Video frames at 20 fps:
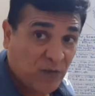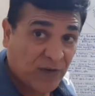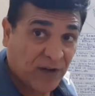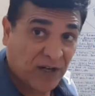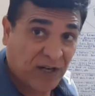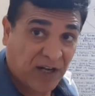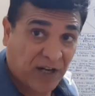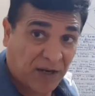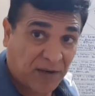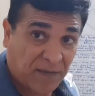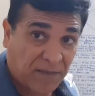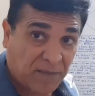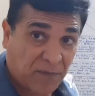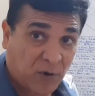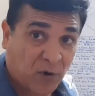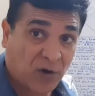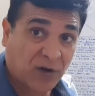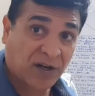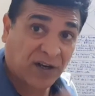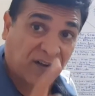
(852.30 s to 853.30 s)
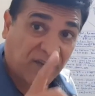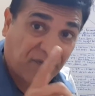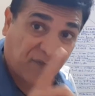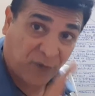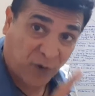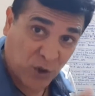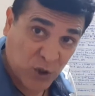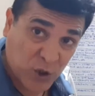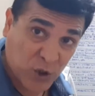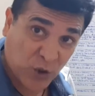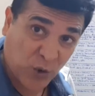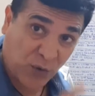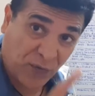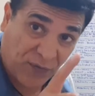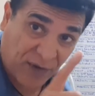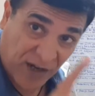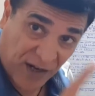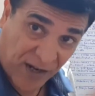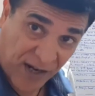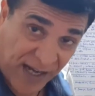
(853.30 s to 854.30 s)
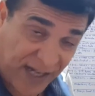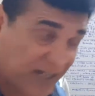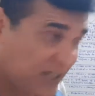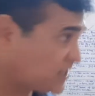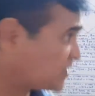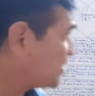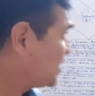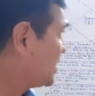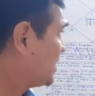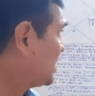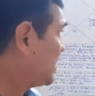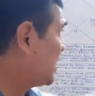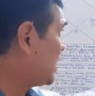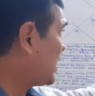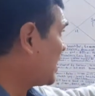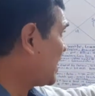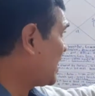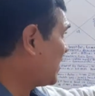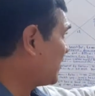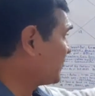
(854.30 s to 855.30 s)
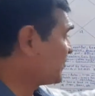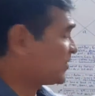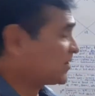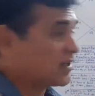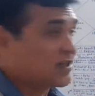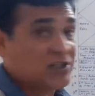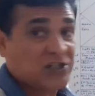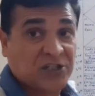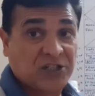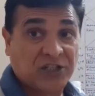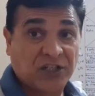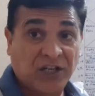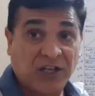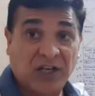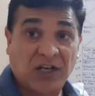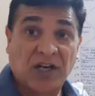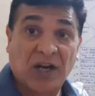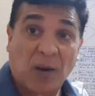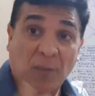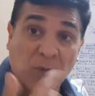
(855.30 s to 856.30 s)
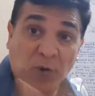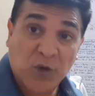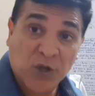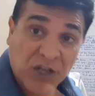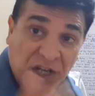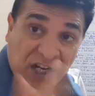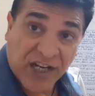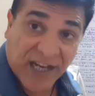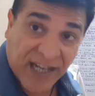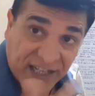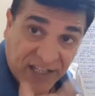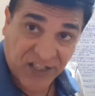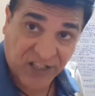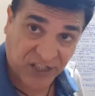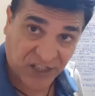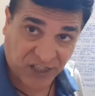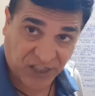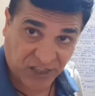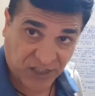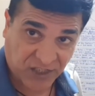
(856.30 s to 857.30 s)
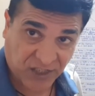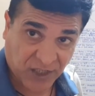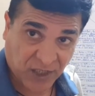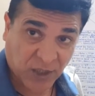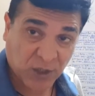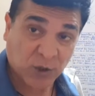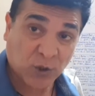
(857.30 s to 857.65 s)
will come or her fortune will rise after she communicates.